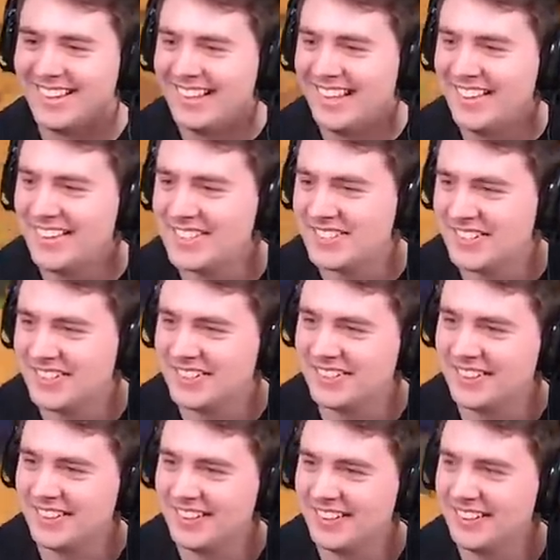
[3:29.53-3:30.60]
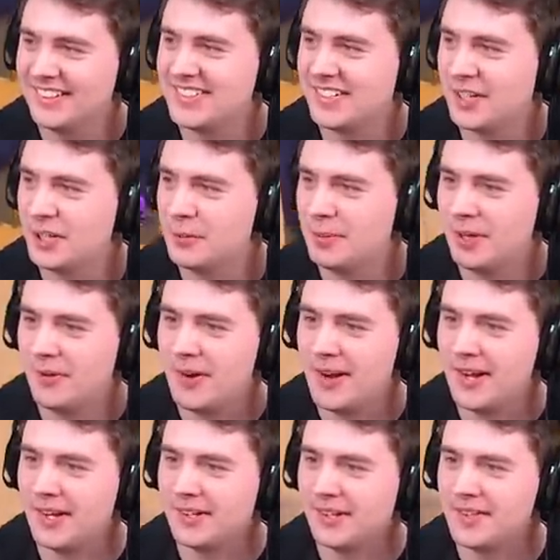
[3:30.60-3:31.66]
Yeah, this is, uh, this is gonna be
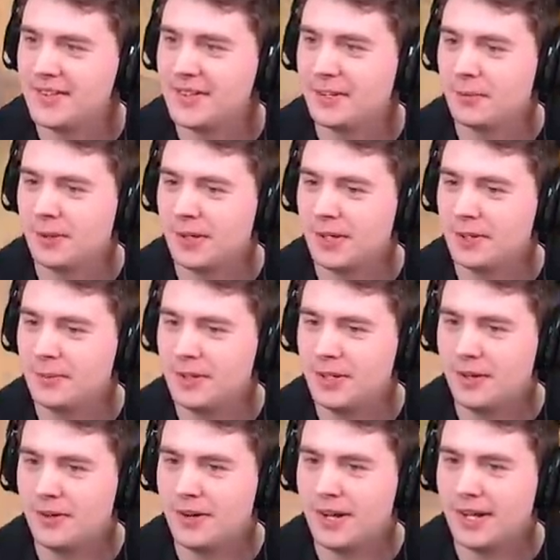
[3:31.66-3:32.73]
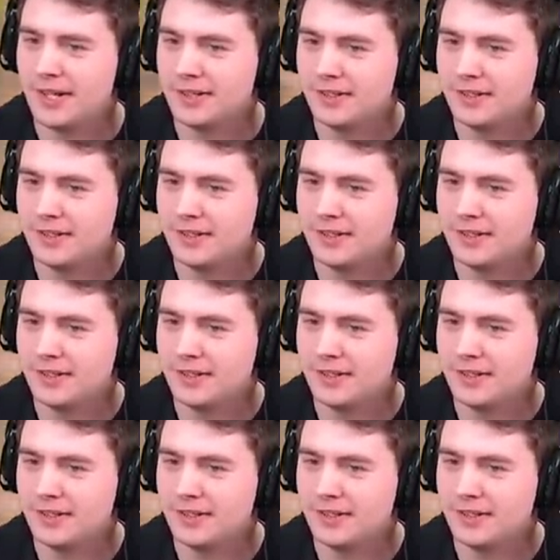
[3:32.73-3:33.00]
alright. I think we're gonna be alright.